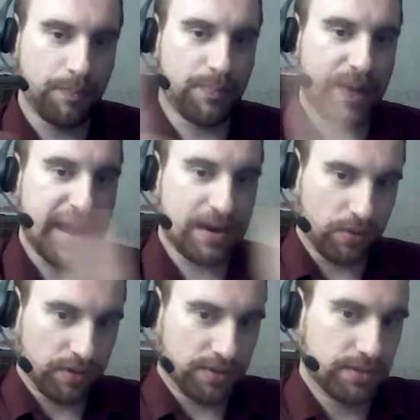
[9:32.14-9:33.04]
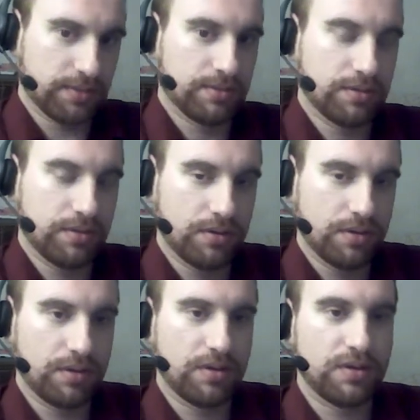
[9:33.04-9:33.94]
backwards,
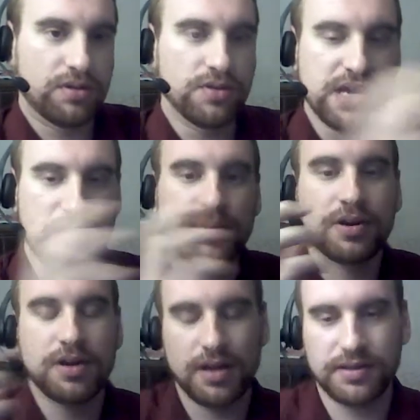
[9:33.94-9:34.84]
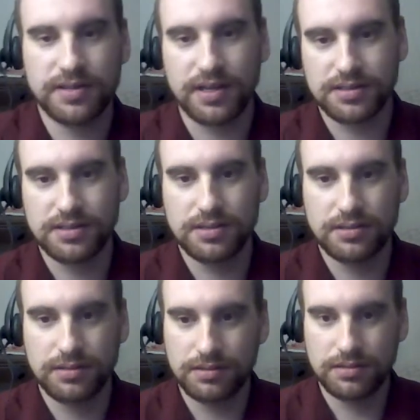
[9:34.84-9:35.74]
you keep our context,
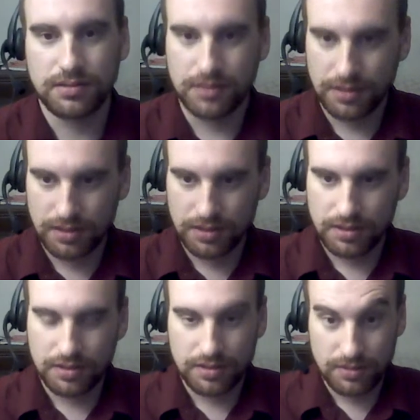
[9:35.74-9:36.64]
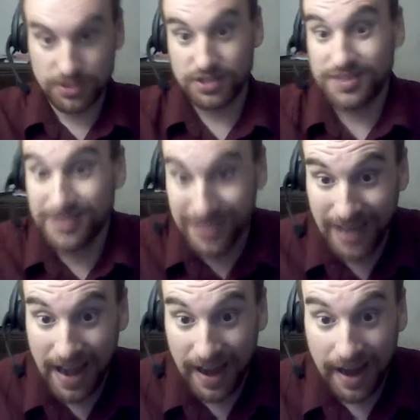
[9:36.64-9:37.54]
which is
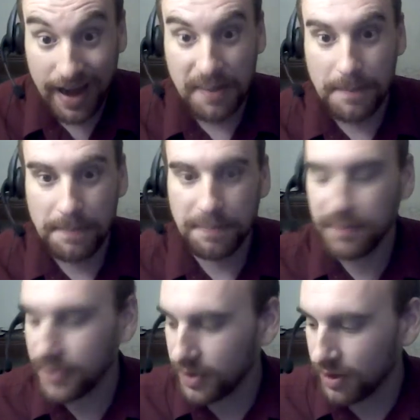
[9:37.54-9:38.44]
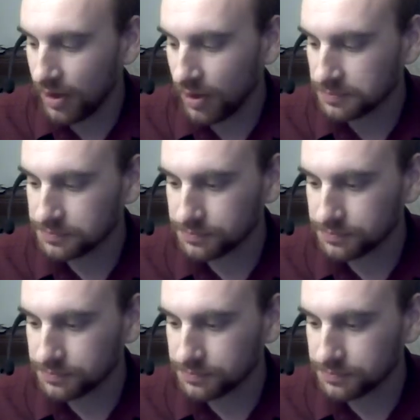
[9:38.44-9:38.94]
today. And